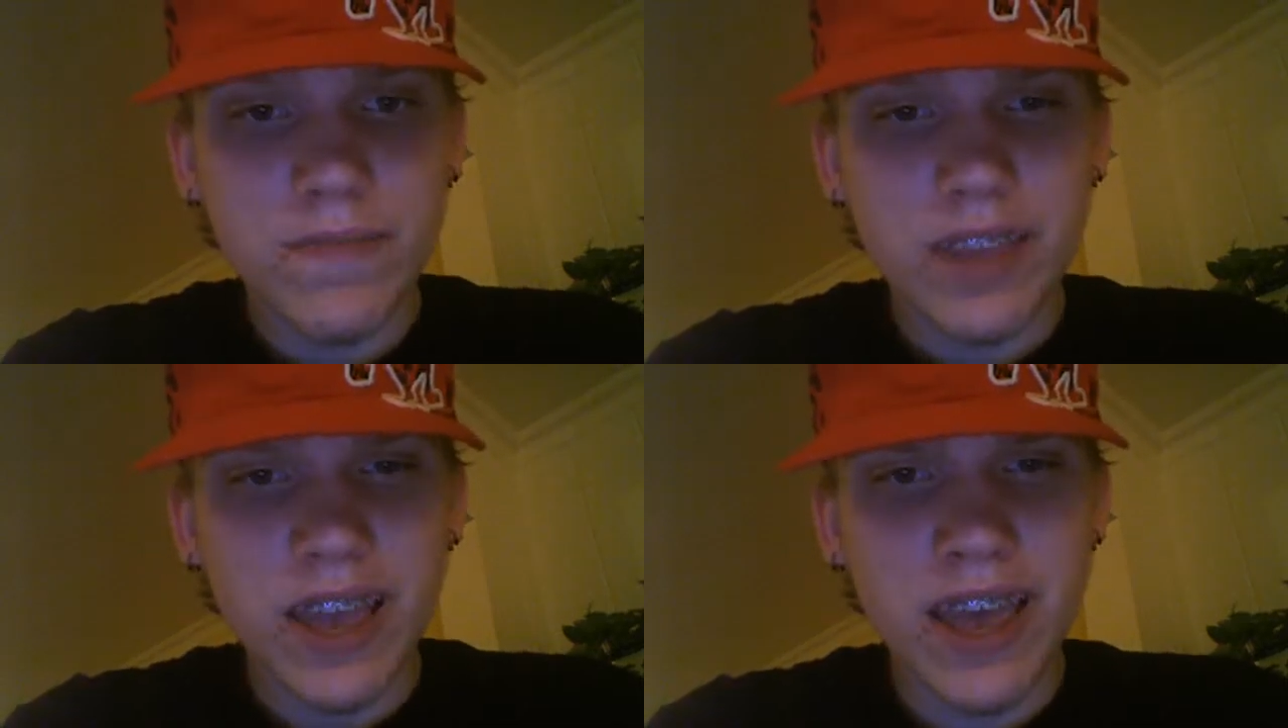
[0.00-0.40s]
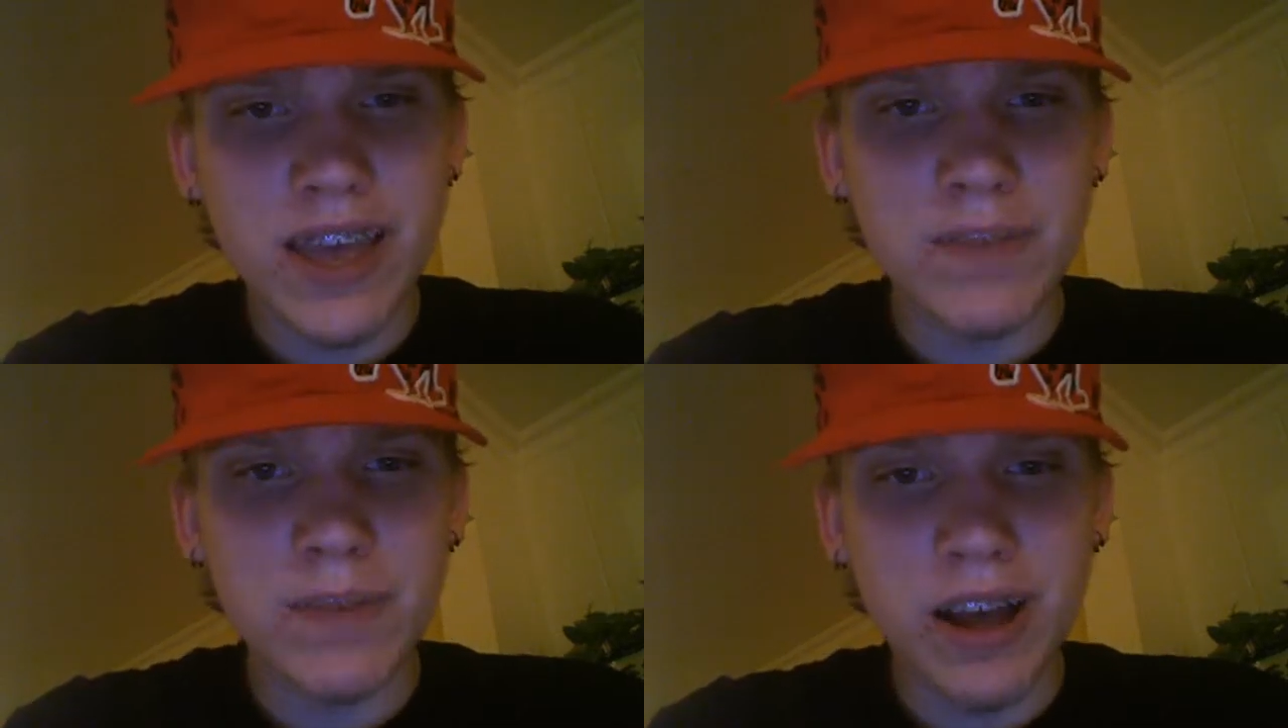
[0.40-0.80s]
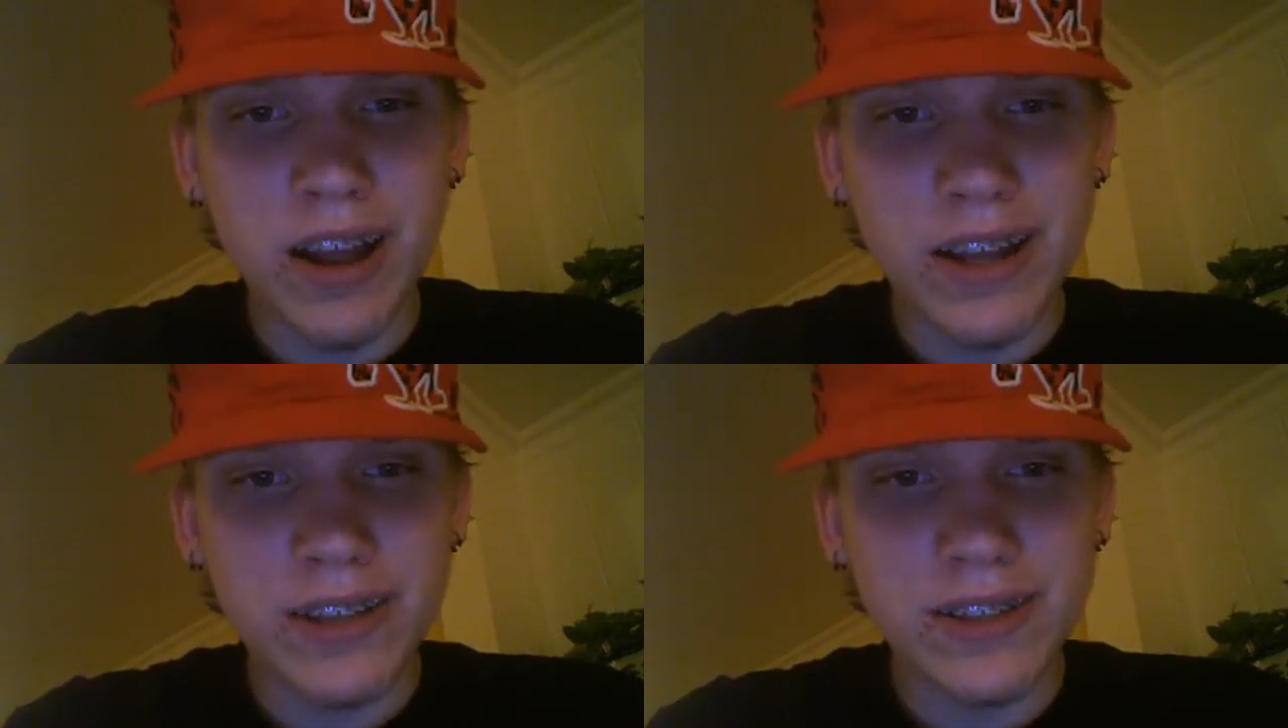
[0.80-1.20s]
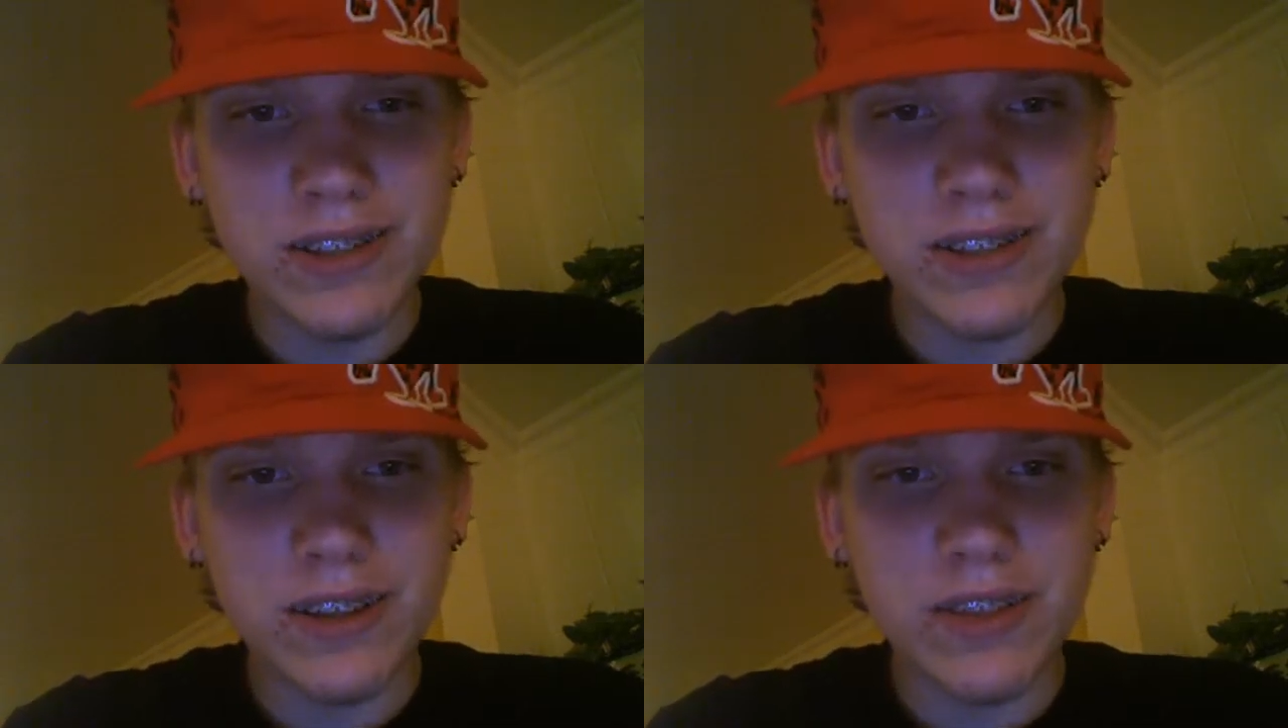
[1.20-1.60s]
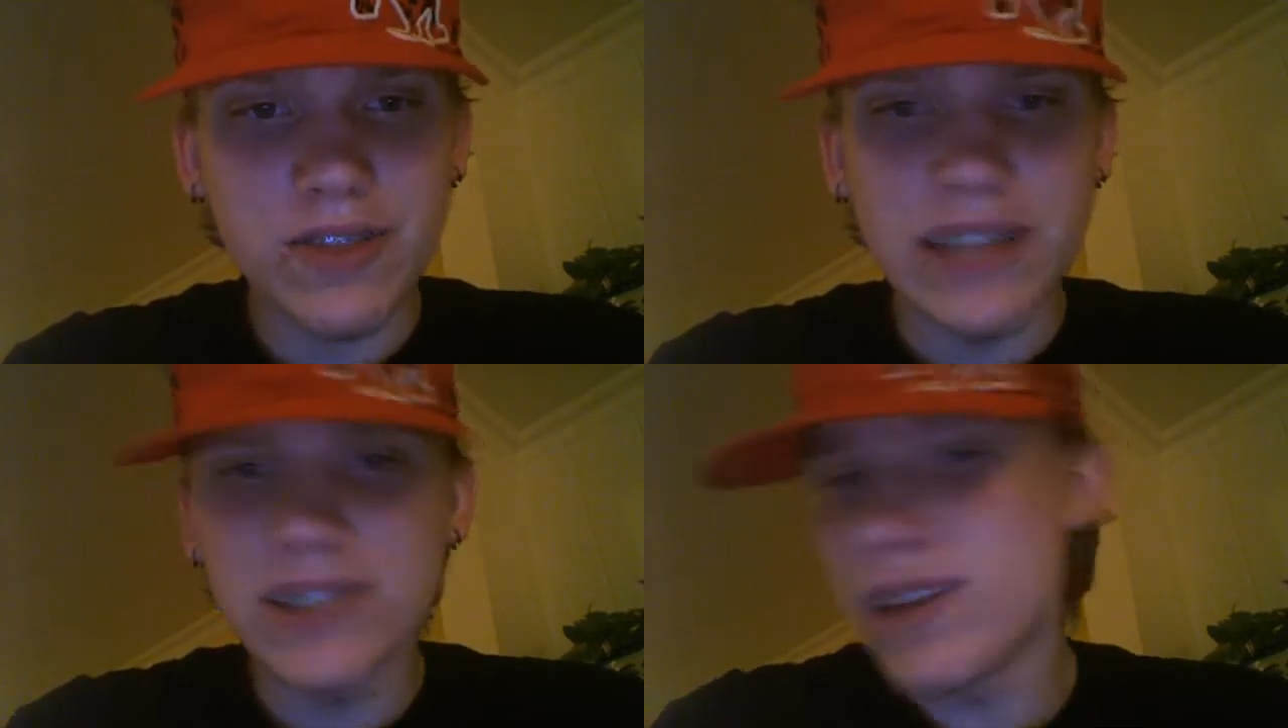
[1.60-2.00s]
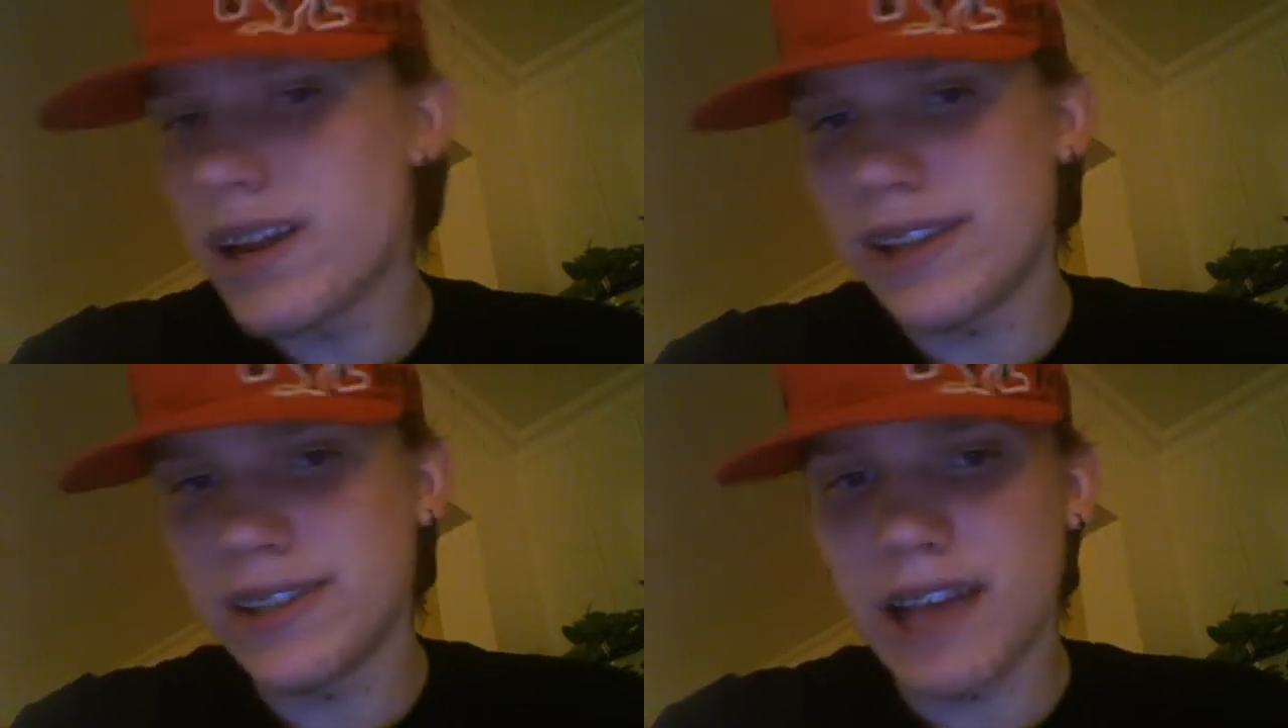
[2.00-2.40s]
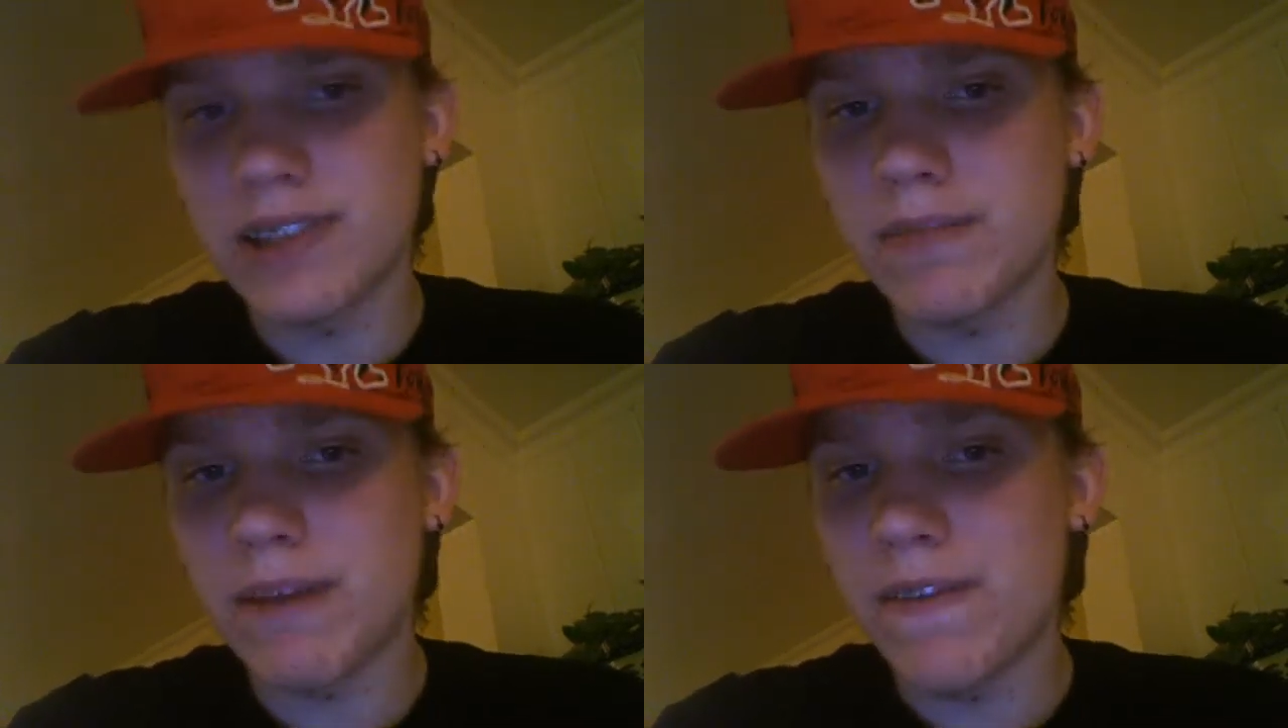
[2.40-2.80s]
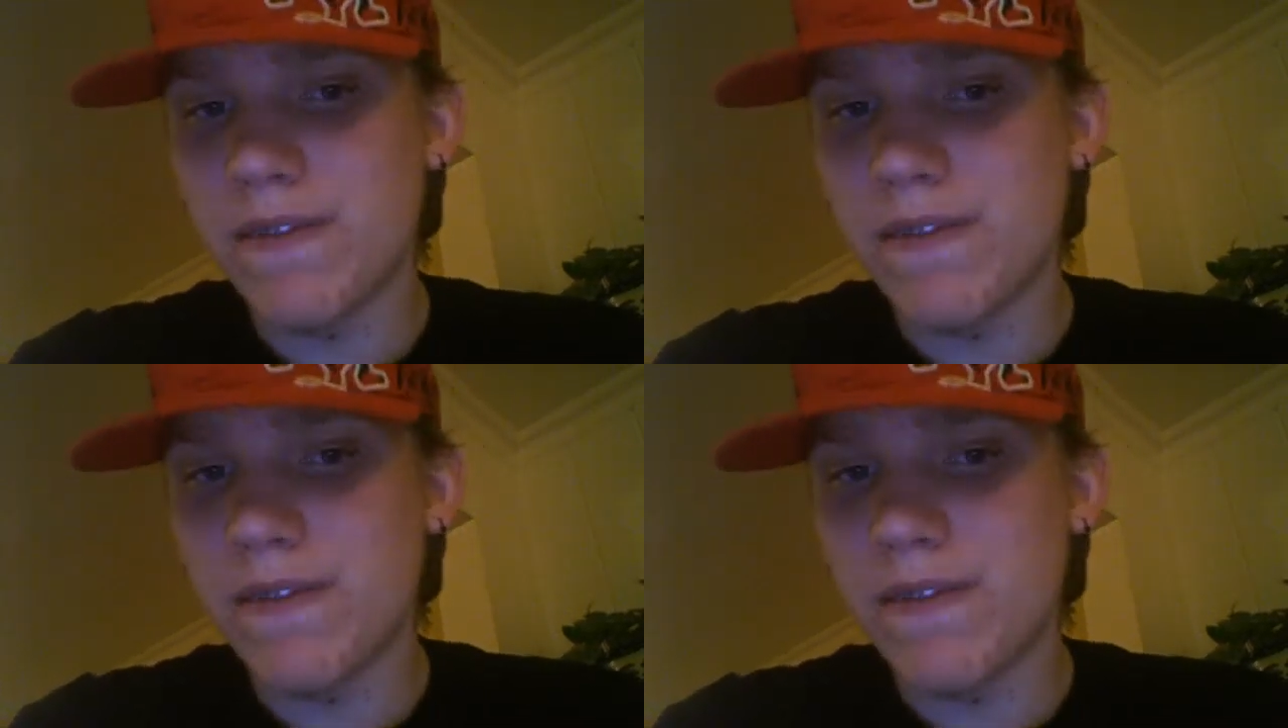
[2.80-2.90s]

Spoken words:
And to be honest, that's not exactly my